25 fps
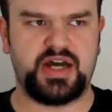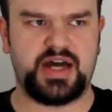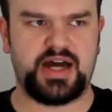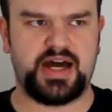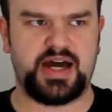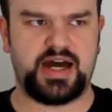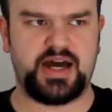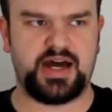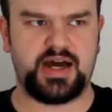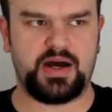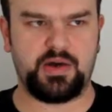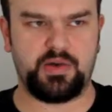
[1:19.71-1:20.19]

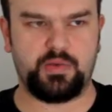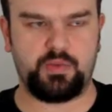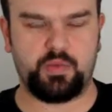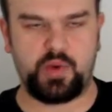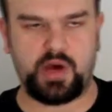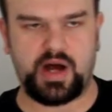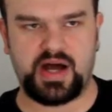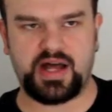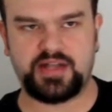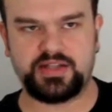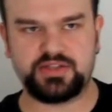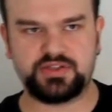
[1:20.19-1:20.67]

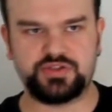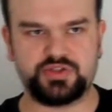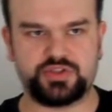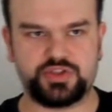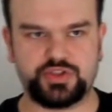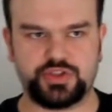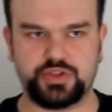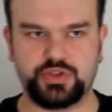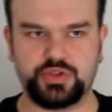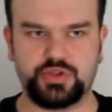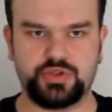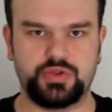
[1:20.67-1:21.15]
1,
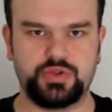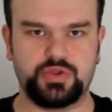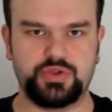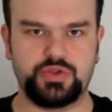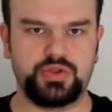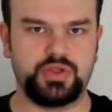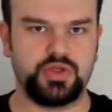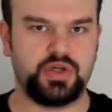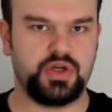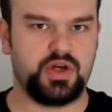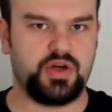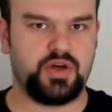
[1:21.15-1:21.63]
2,
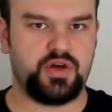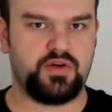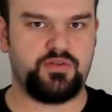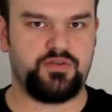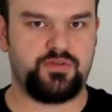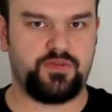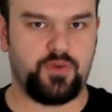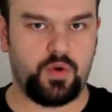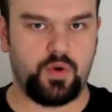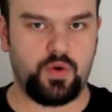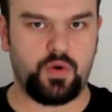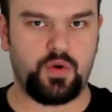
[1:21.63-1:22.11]

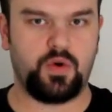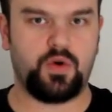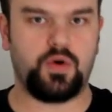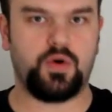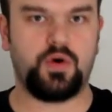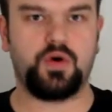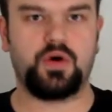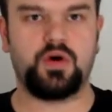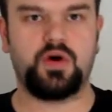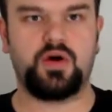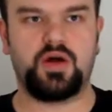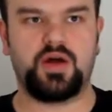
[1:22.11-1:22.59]

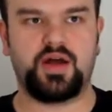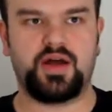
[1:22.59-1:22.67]
4,